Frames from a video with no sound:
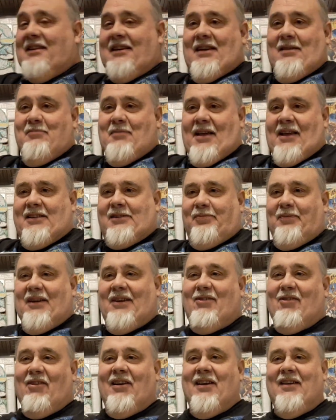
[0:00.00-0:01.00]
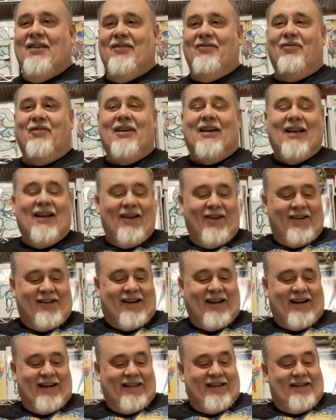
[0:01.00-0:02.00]
He makes me grin when I look
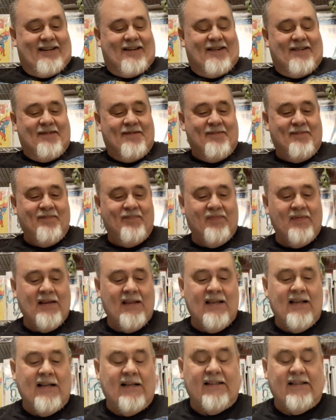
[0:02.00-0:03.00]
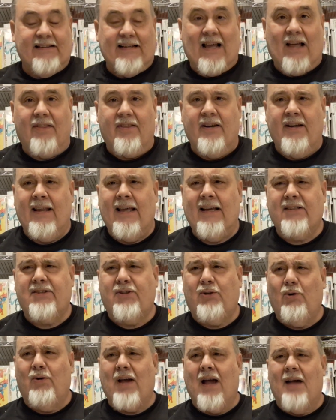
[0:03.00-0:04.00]
at it. Now, the next
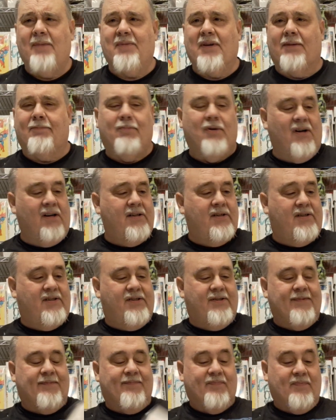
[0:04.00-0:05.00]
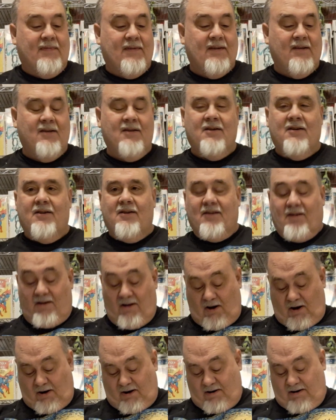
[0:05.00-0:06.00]
two comic books
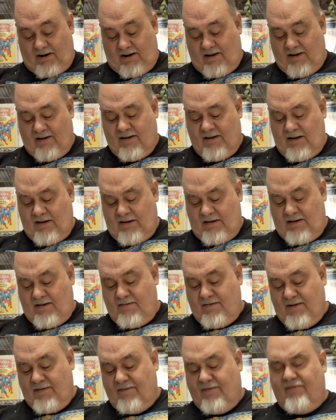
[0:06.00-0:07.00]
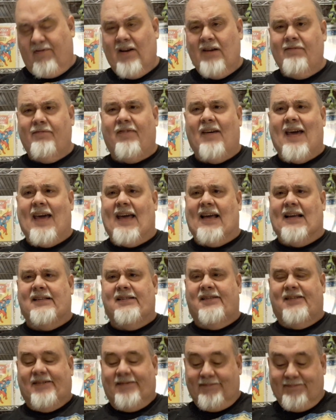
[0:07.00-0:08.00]
are fun
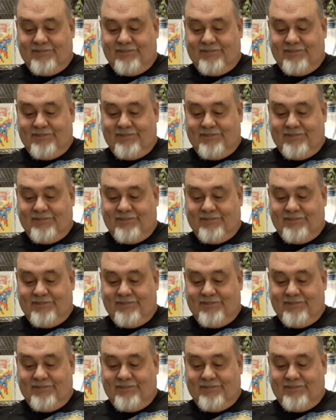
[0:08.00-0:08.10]
facts.